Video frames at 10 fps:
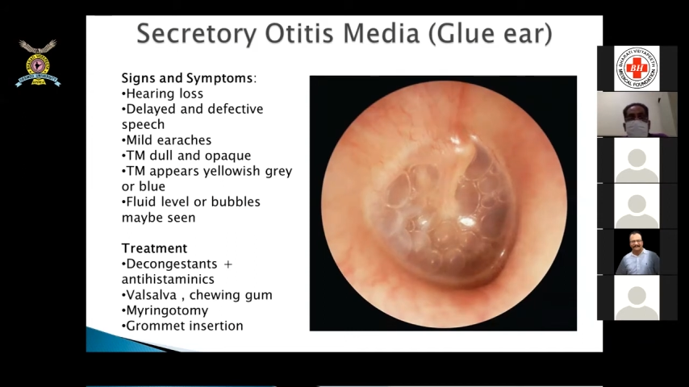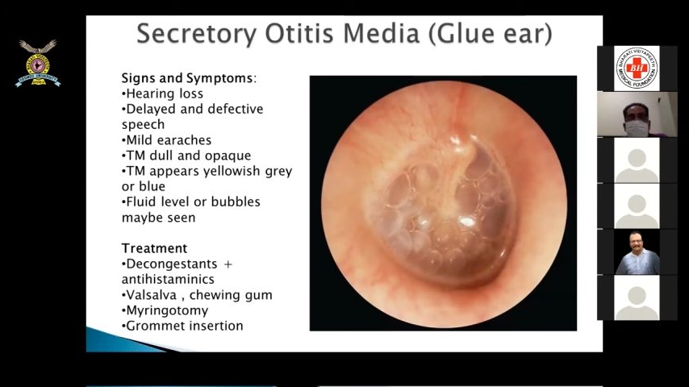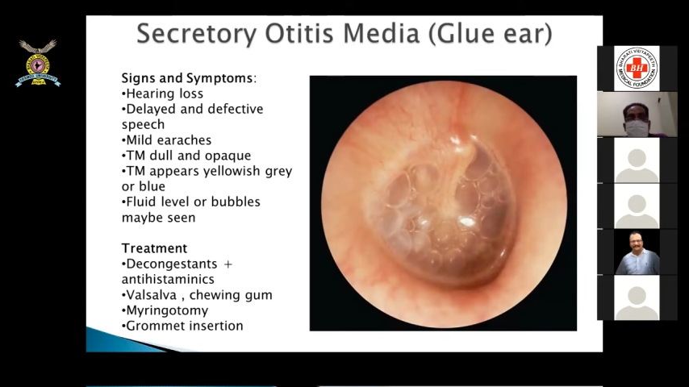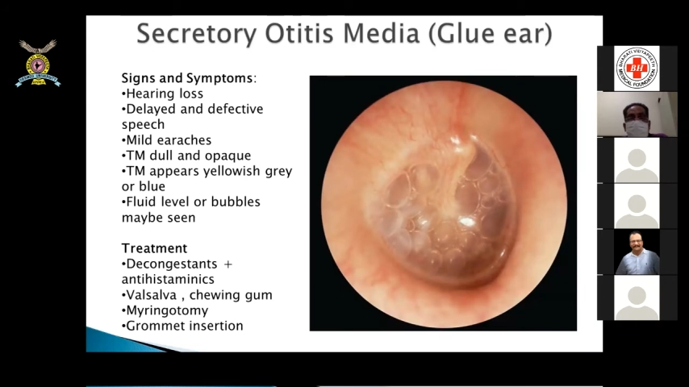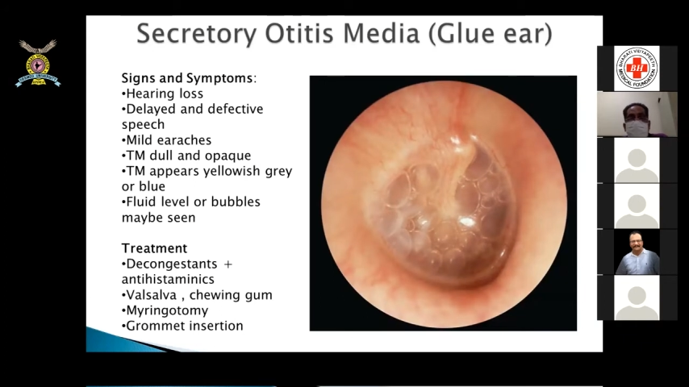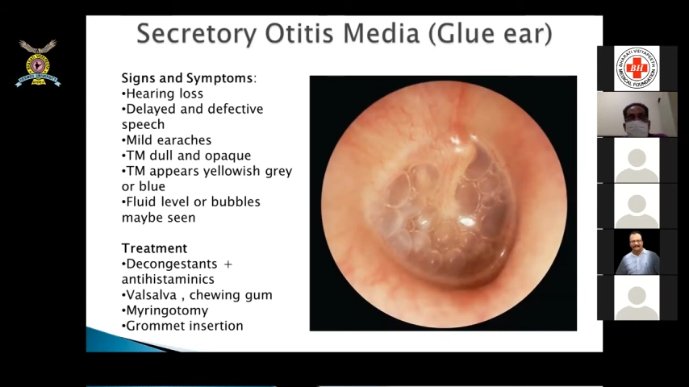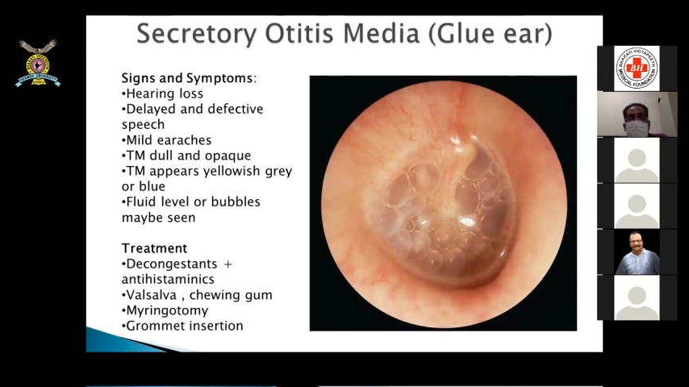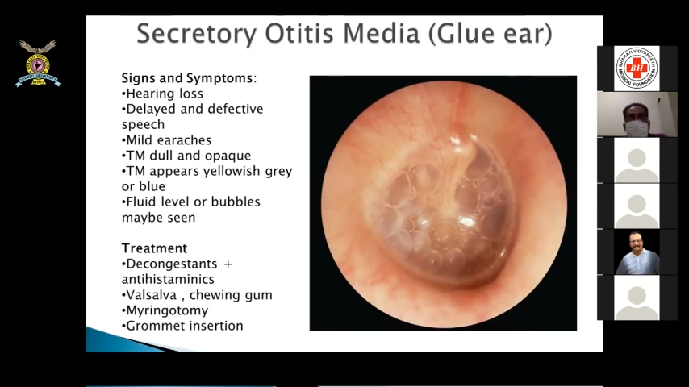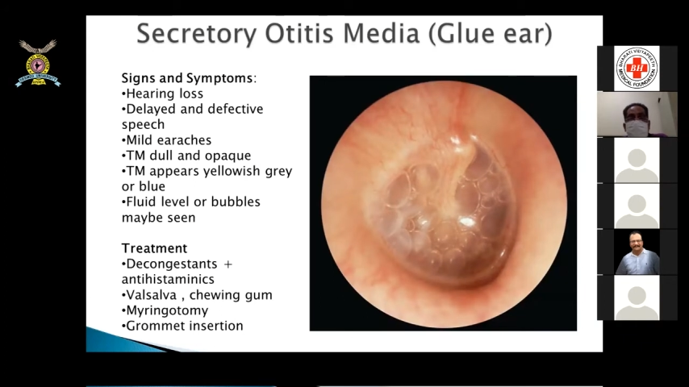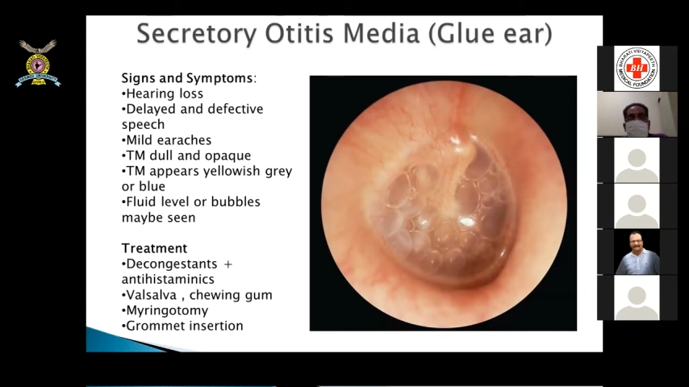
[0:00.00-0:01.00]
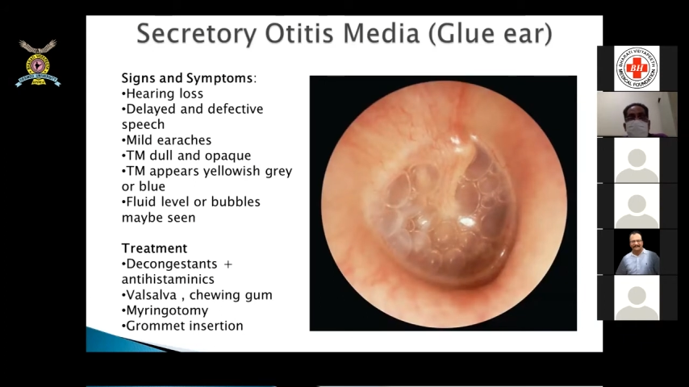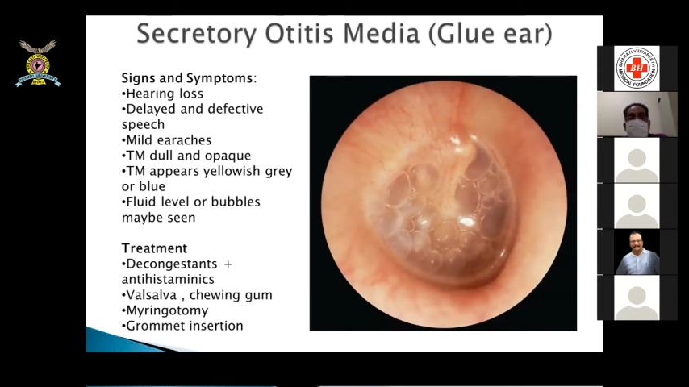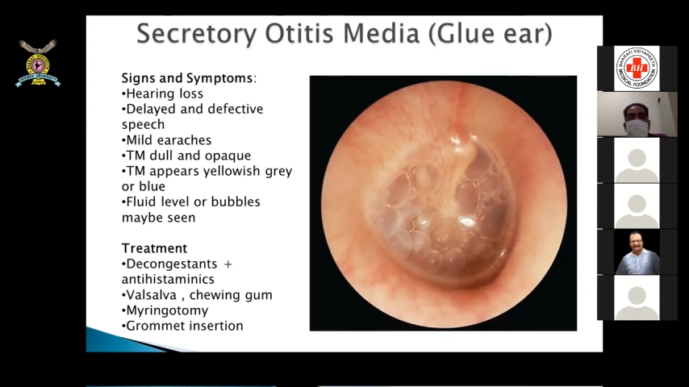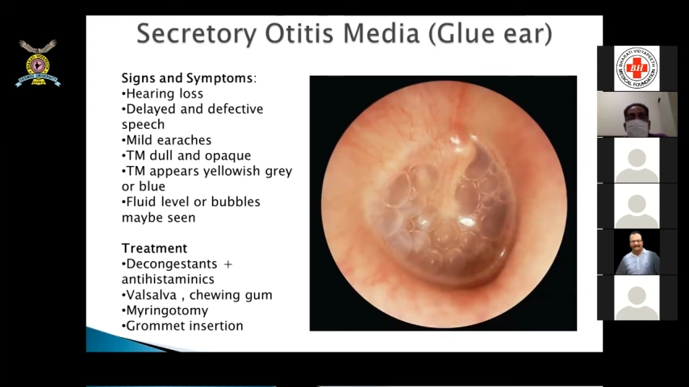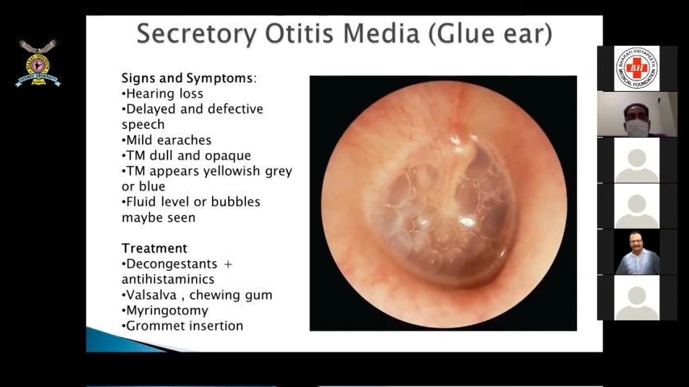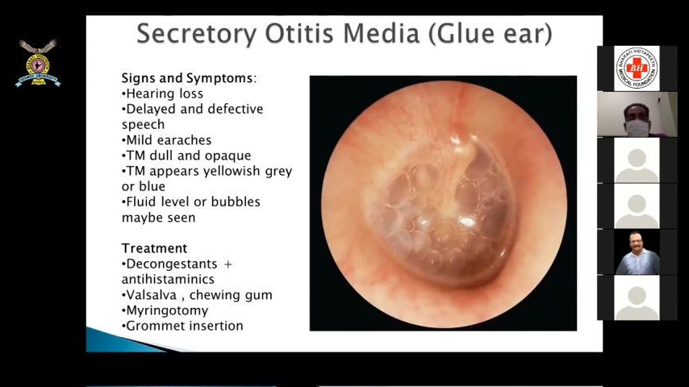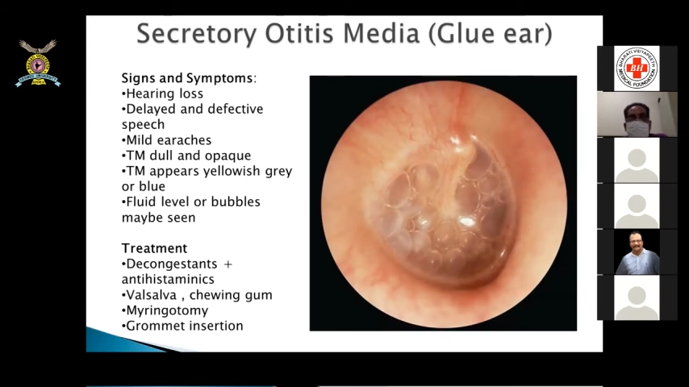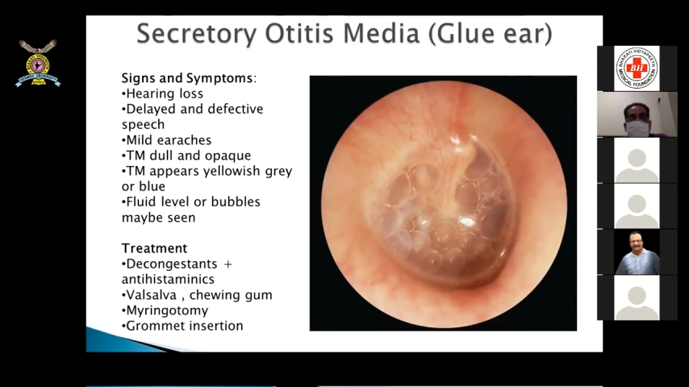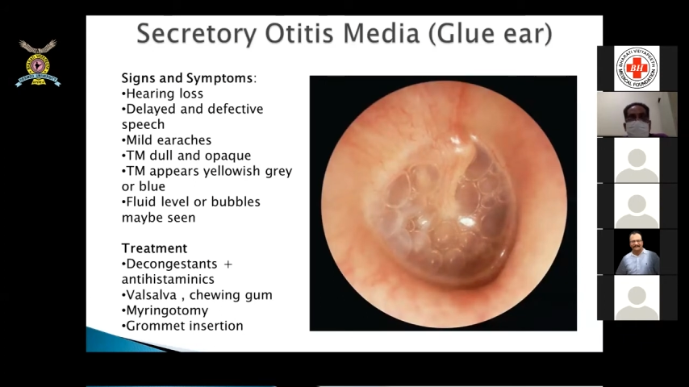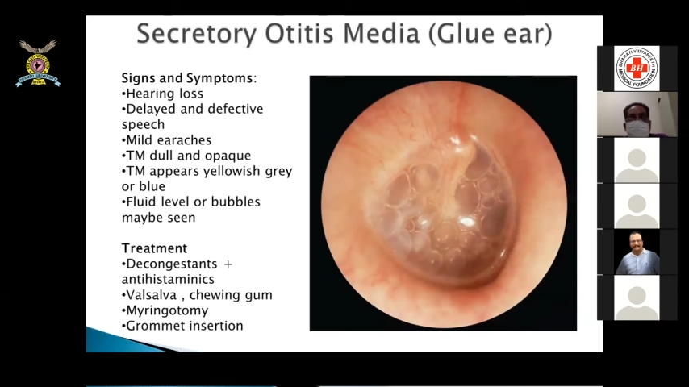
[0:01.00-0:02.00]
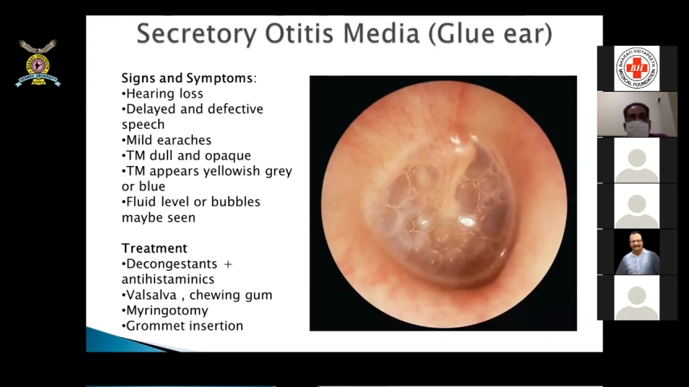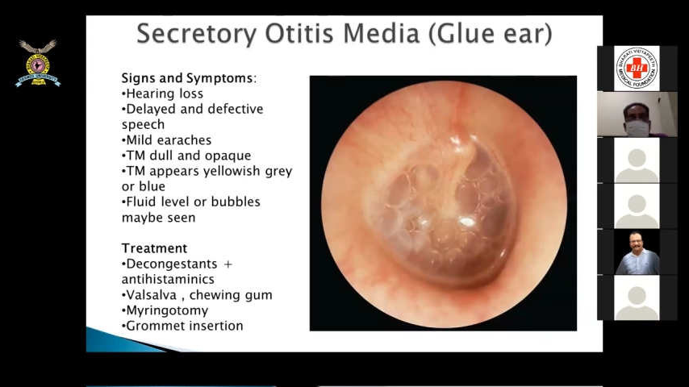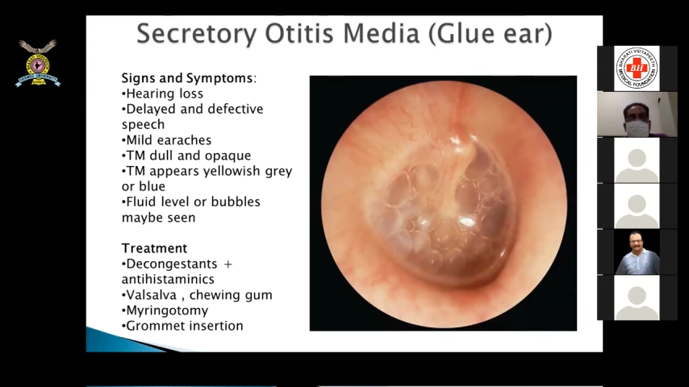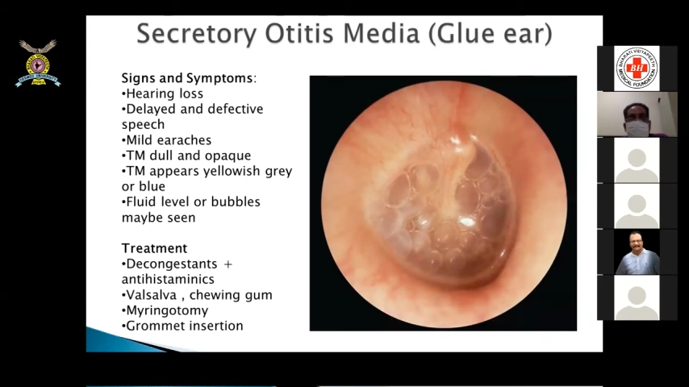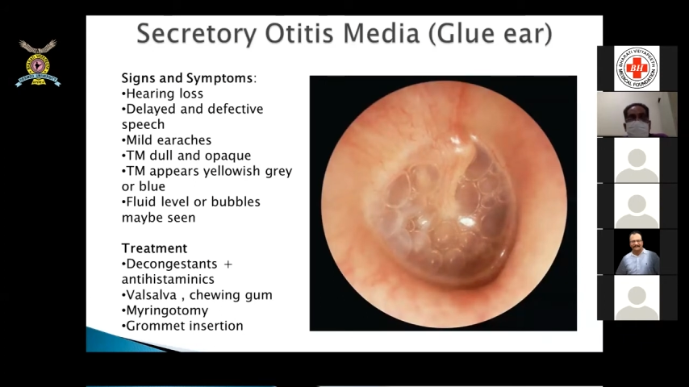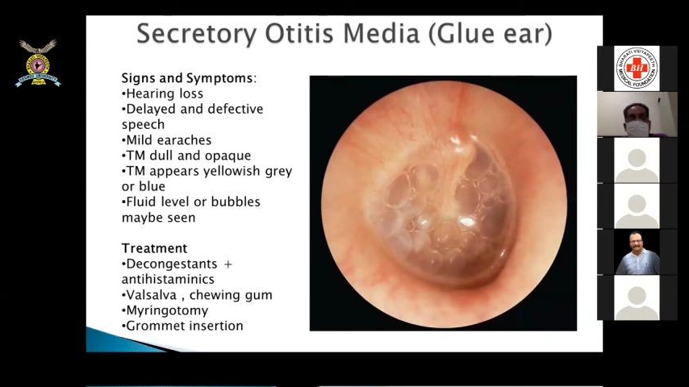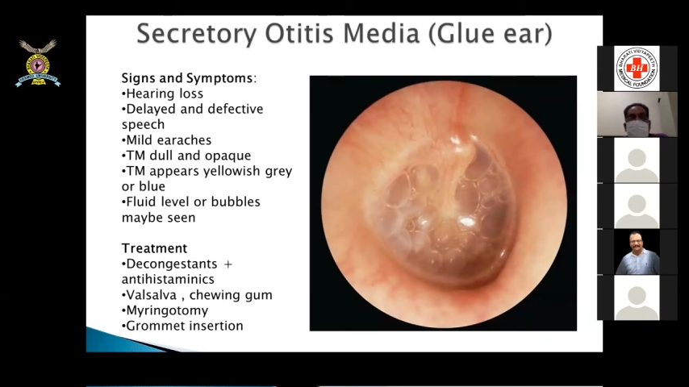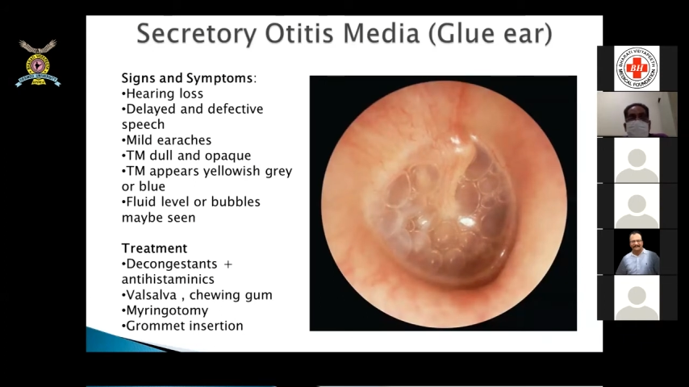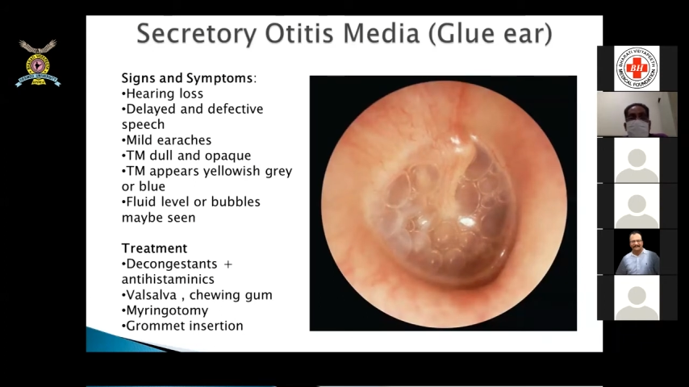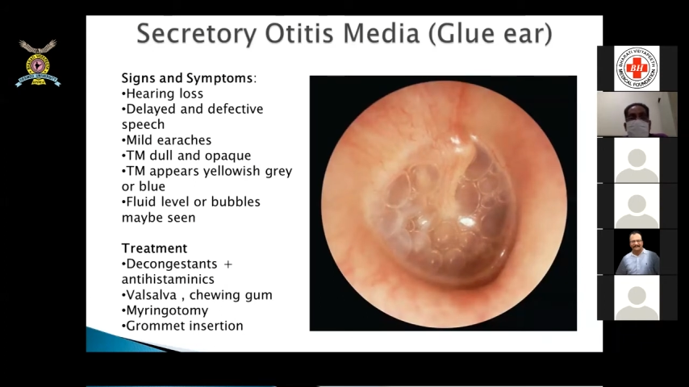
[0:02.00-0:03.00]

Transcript: [unreadable: no face in view]